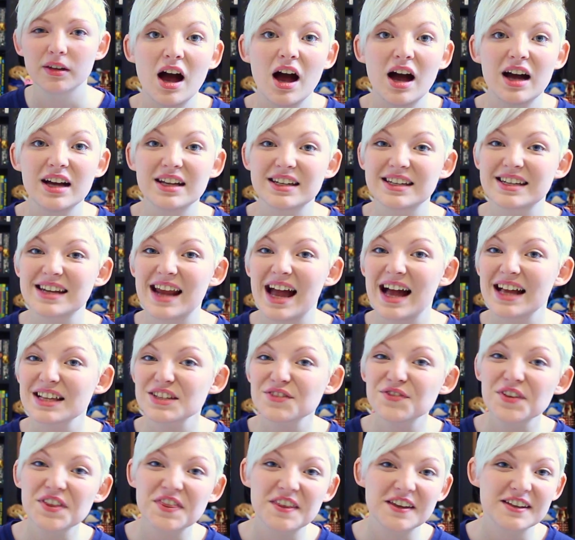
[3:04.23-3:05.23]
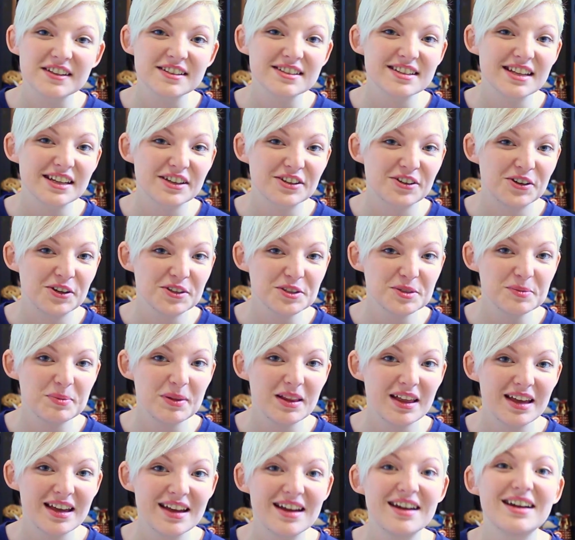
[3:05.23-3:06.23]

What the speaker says: And as for things like cosplay,